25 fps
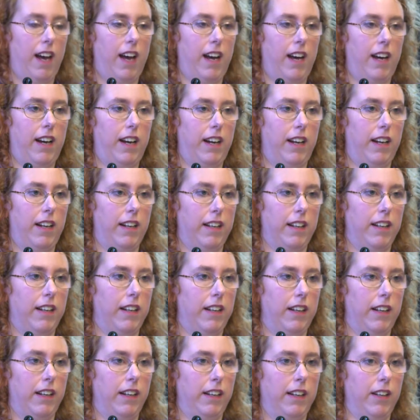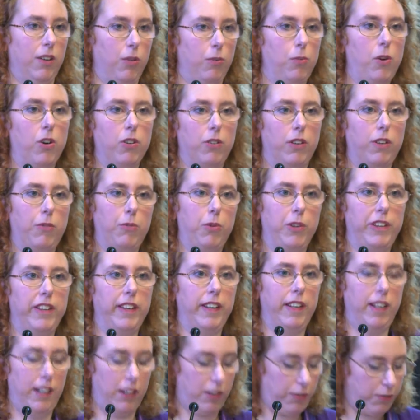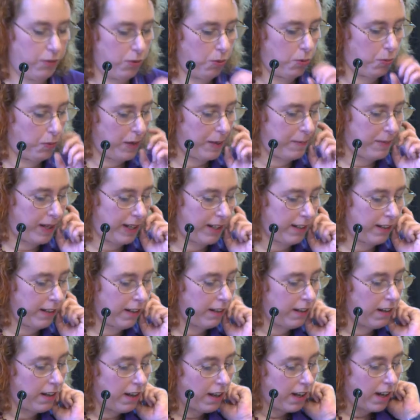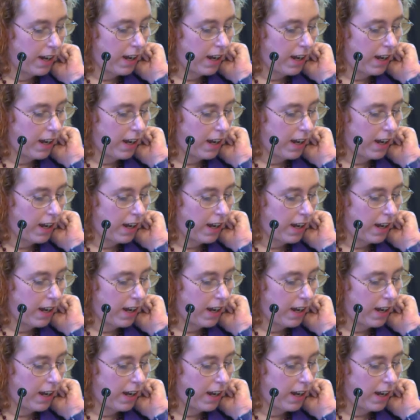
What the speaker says: what was in it for women.